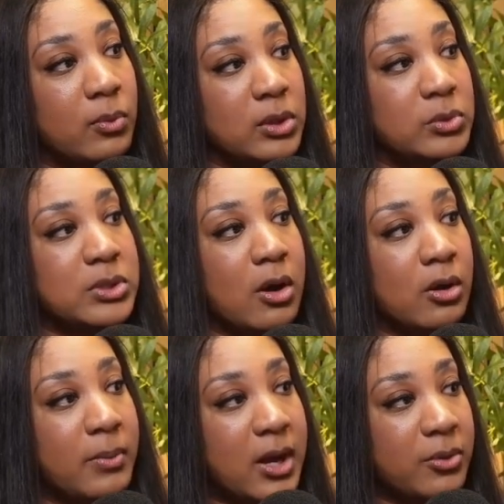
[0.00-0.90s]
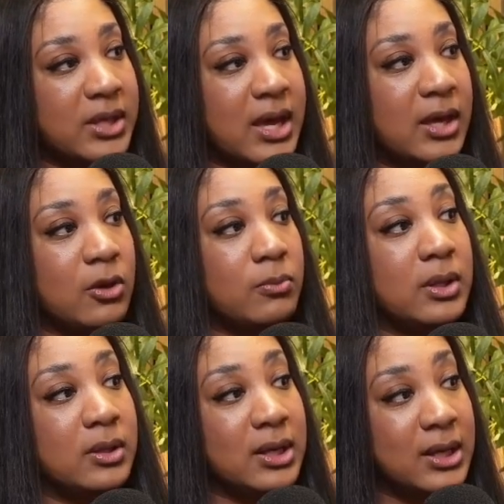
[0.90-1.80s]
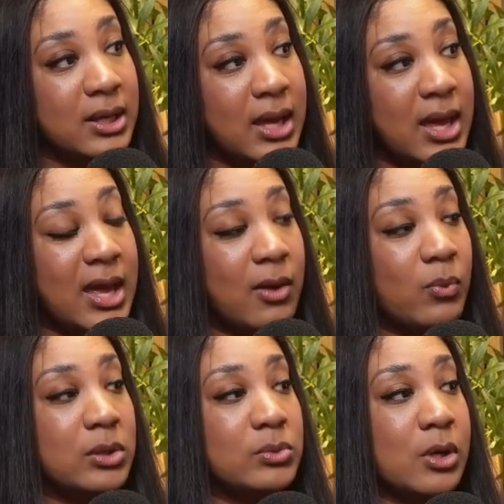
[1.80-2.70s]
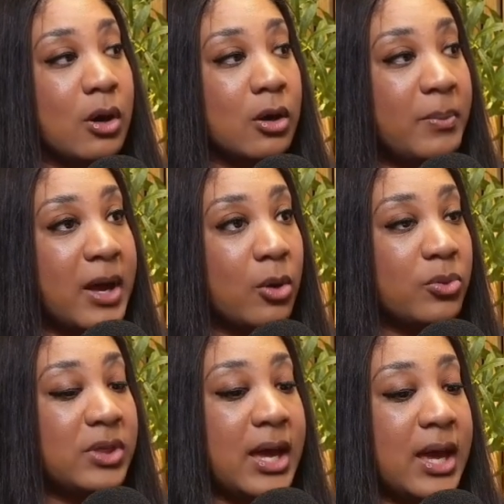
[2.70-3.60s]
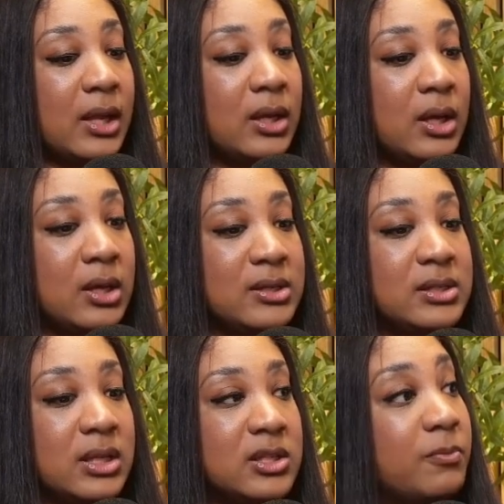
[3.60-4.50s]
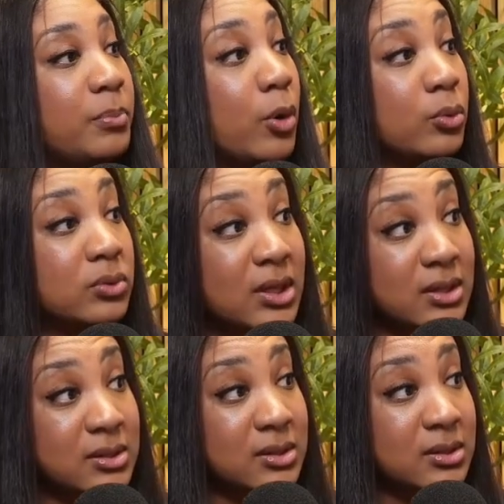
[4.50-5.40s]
when you talk about that humility, and when you talk about that sense of boldness